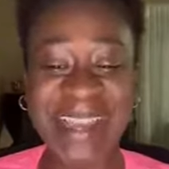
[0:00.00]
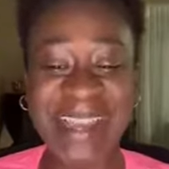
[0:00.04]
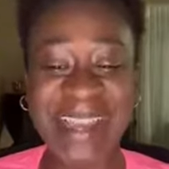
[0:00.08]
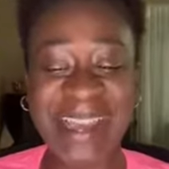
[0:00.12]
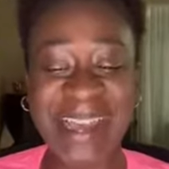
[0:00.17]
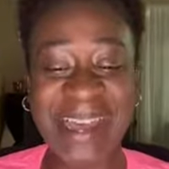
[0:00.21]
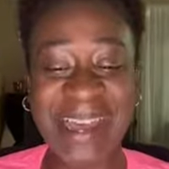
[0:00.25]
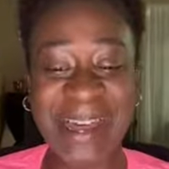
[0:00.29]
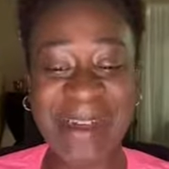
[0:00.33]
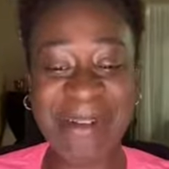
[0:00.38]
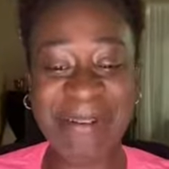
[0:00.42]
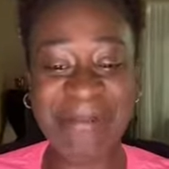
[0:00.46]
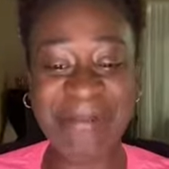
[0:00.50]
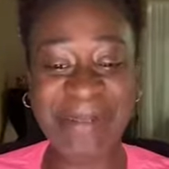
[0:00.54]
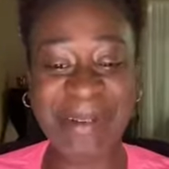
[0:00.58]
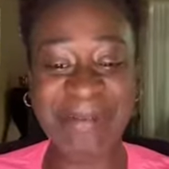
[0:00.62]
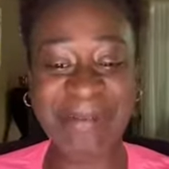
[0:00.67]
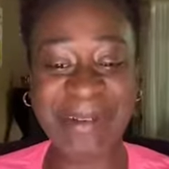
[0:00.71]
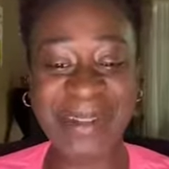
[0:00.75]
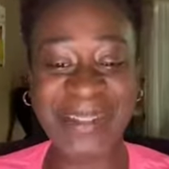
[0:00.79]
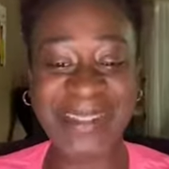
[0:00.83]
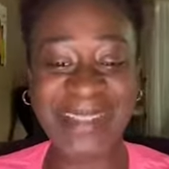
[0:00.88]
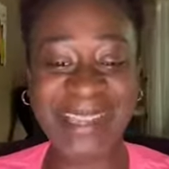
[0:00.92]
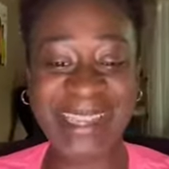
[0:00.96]
But
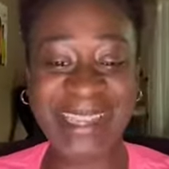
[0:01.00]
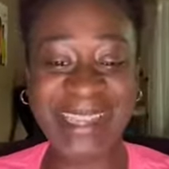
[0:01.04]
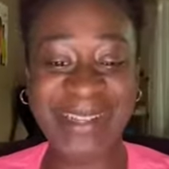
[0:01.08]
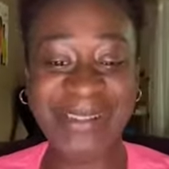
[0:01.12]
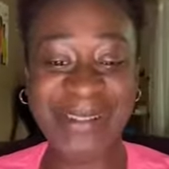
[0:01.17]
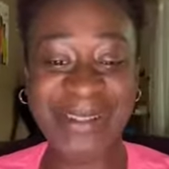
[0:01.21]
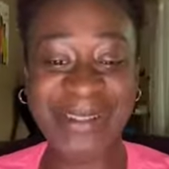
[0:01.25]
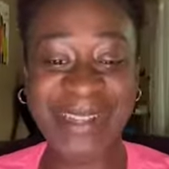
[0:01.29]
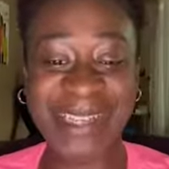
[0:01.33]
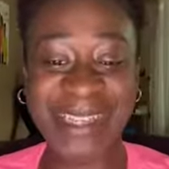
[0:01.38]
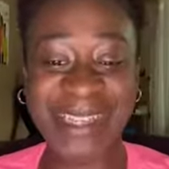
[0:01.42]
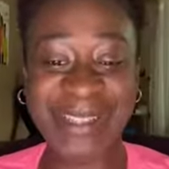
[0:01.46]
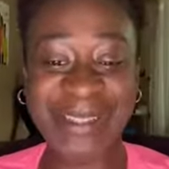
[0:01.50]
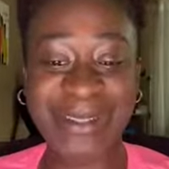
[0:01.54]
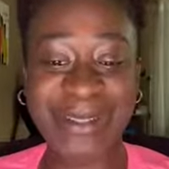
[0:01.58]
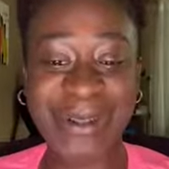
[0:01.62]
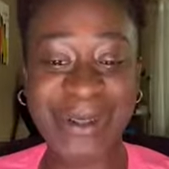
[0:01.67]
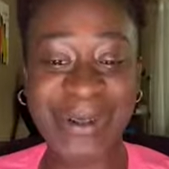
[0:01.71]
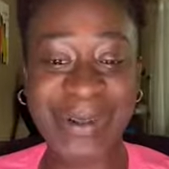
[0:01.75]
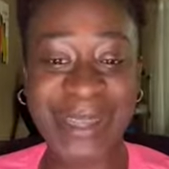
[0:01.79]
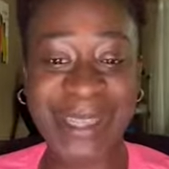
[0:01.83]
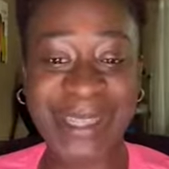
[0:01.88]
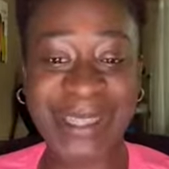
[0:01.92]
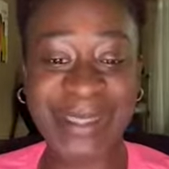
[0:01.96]
Brother Erue is
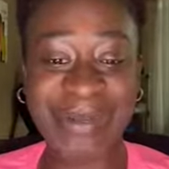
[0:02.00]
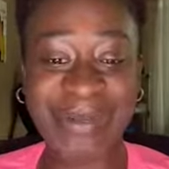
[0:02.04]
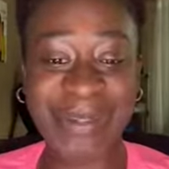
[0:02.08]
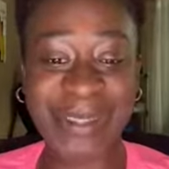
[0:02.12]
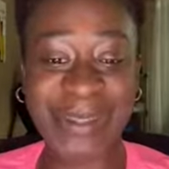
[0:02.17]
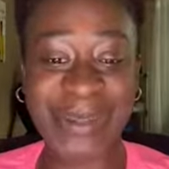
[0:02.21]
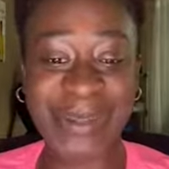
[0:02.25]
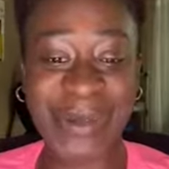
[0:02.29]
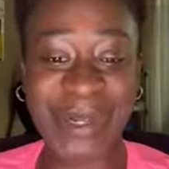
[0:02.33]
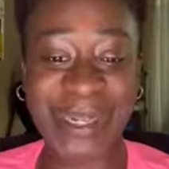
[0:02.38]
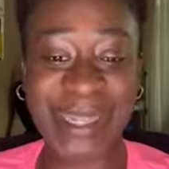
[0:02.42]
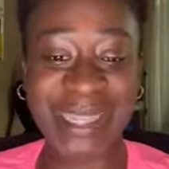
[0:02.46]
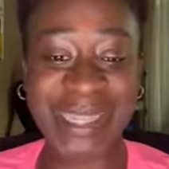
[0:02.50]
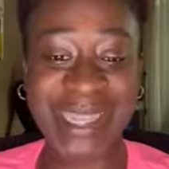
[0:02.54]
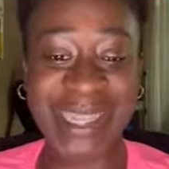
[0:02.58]
going to be joining